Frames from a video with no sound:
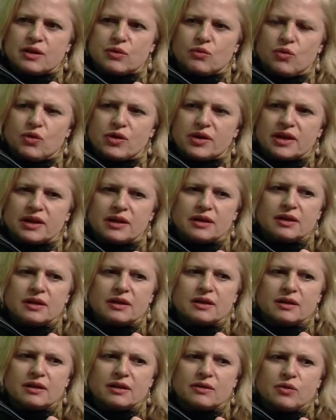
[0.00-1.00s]
working
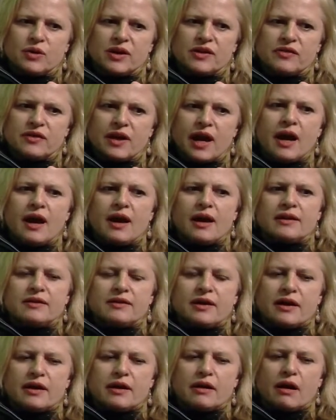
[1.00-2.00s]
no. Uh, with.
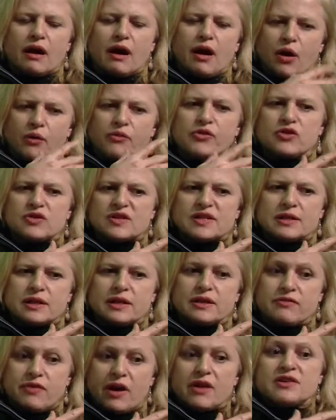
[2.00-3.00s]
They're
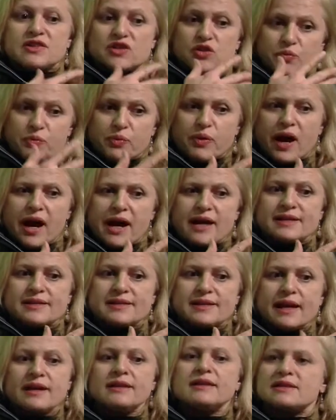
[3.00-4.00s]
obviously very surprised
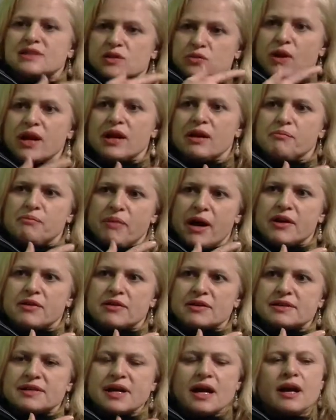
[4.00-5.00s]
and as well
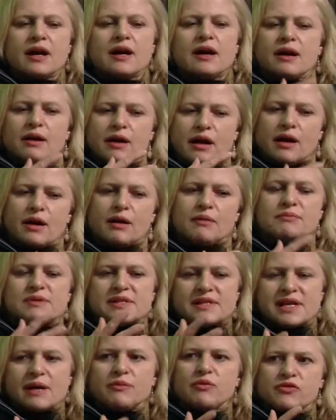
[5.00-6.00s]
embarrassed. Um,
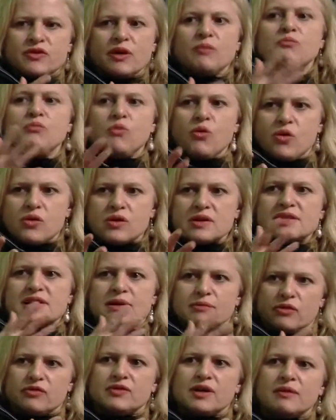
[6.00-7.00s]
some of them more,
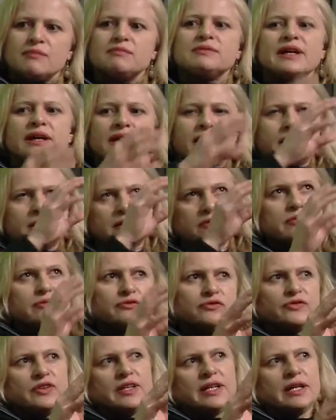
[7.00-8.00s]
some of them they're
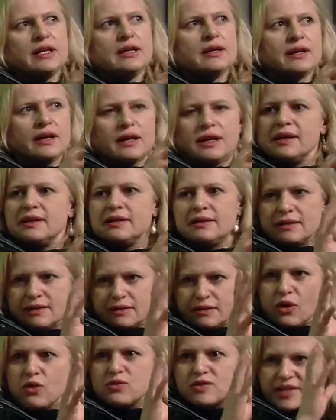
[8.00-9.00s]
filling in
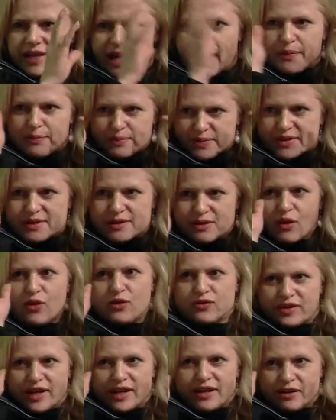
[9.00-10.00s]
those gaps
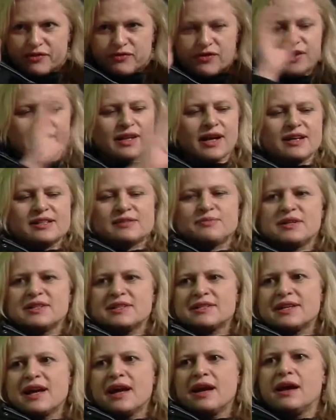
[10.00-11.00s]
of their
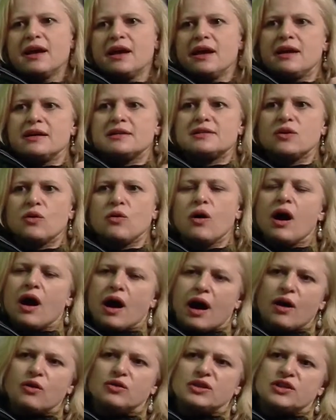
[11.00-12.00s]
phantasmas. And so,
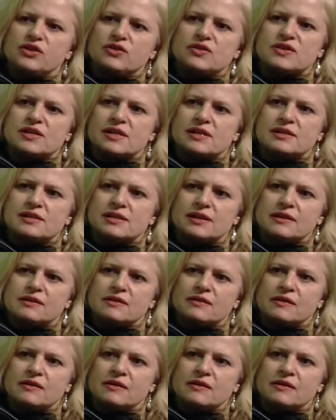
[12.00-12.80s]
how did you succeed?